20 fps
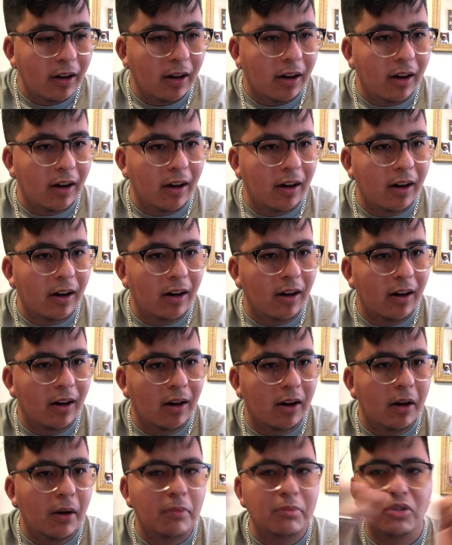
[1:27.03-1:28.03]

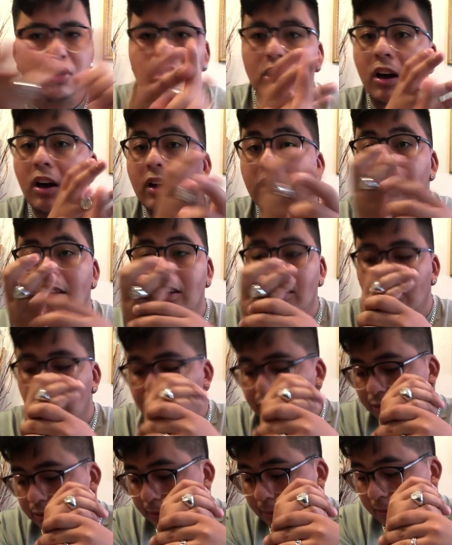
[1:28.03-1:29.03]
um, jogging, or
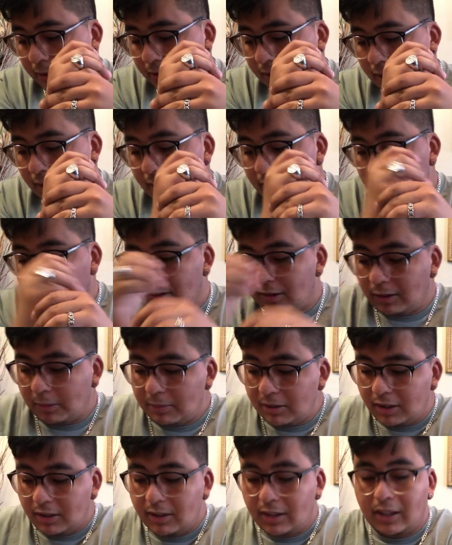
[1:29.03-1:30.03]
doing something like that.
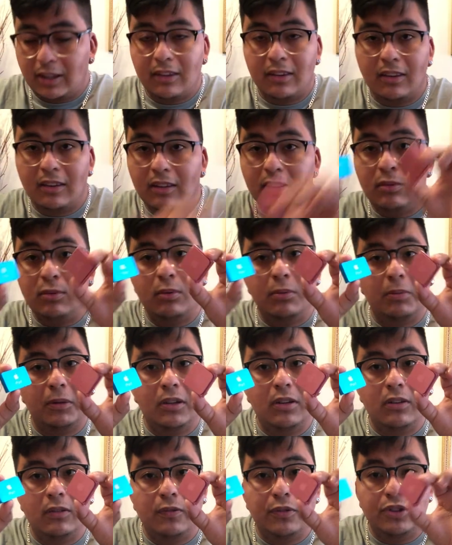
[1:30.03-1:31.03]
Something like this would be
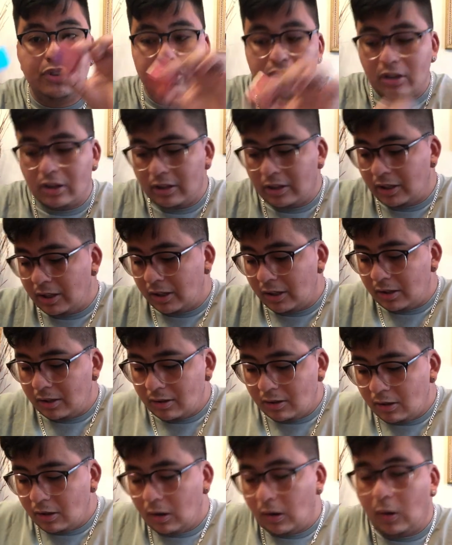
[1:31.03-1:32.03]
good for jogging,
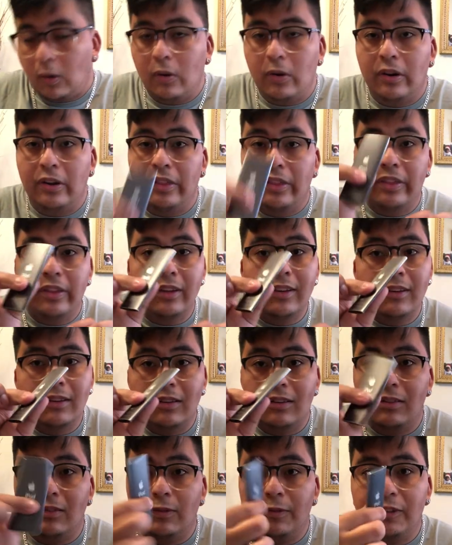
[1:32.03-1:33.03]
or
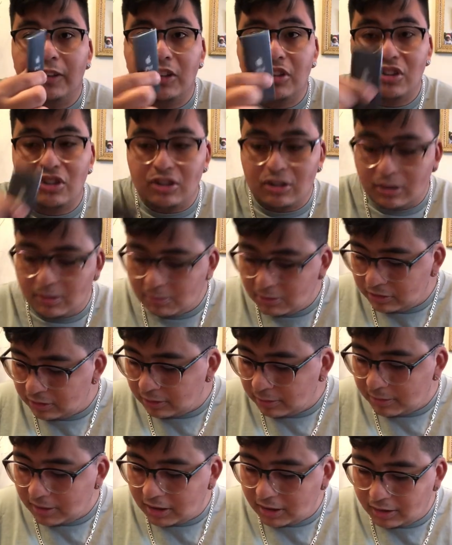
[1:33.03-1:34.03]
this for the gym or
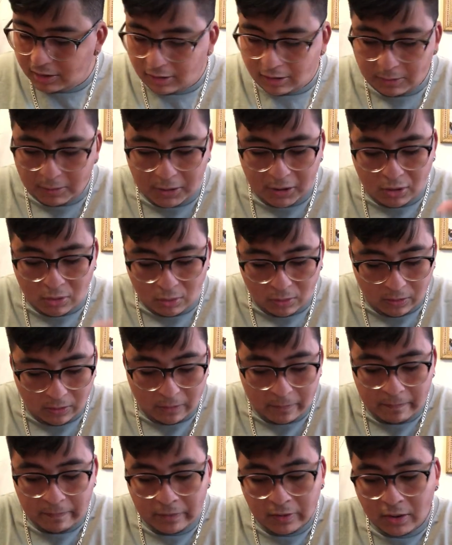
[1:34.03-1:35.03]
something. It'd be
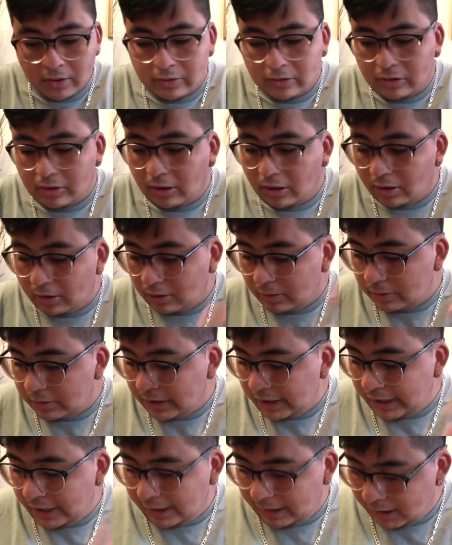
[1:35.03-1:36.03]
cool. So
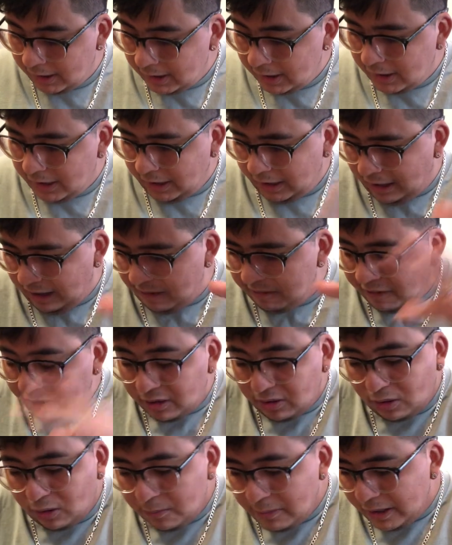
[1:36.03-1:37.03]
yeah, I found
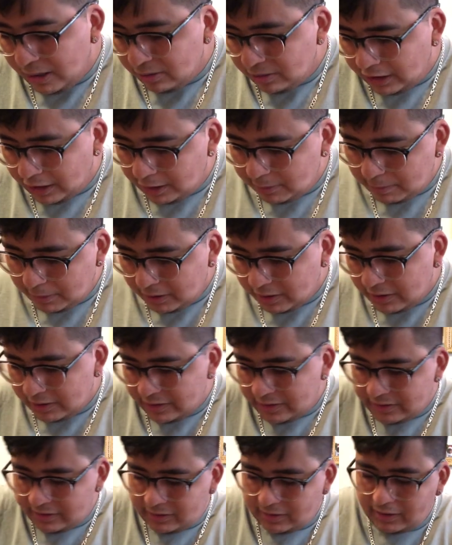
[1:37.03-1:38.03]
all my old
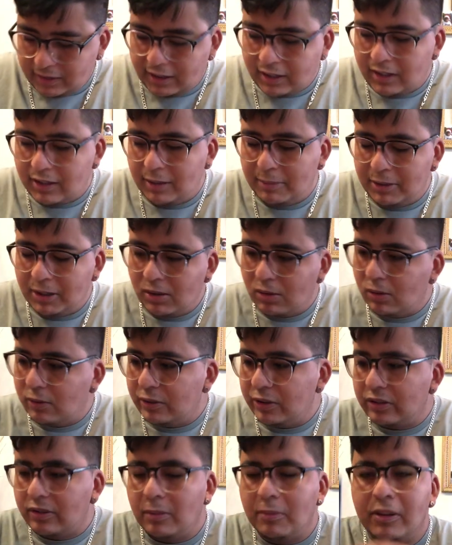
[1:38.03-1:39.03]
iPods. Uh, let me go over
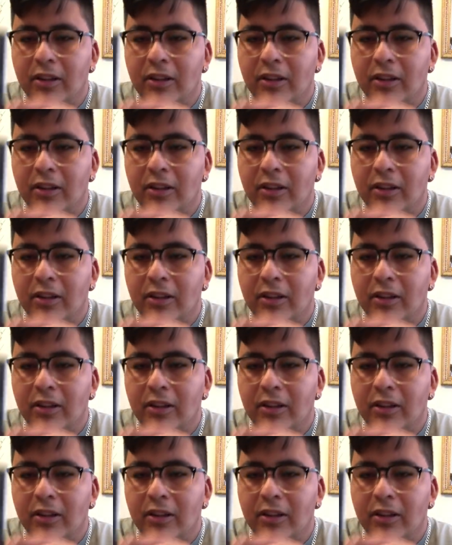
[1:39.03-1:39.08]
some of